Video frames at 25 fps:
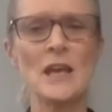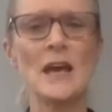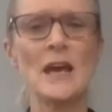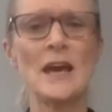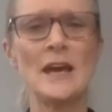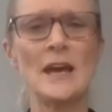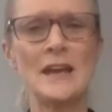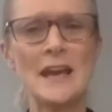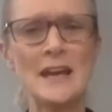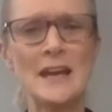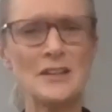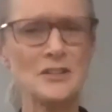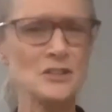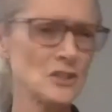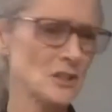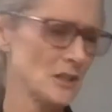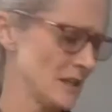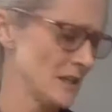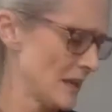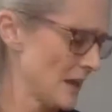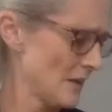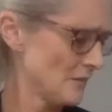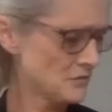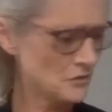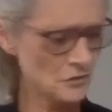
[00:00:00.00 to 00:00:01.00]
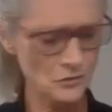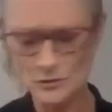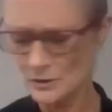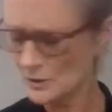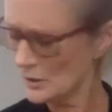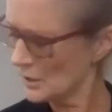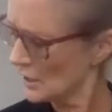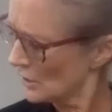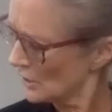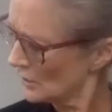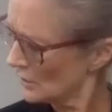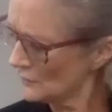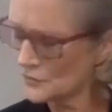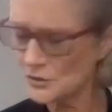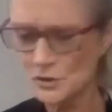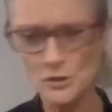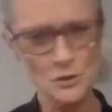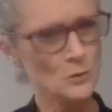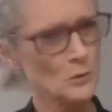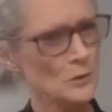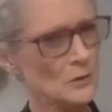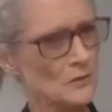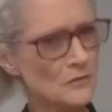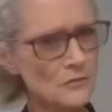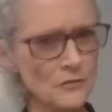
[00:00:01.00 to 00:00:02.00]
And actually, after a lot of
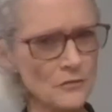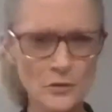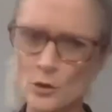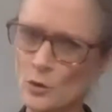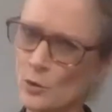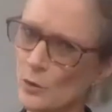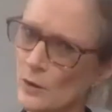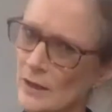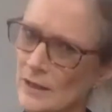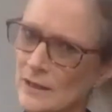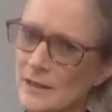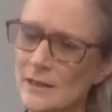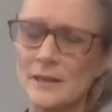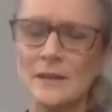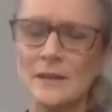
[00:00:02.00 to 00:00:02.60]
to and froing,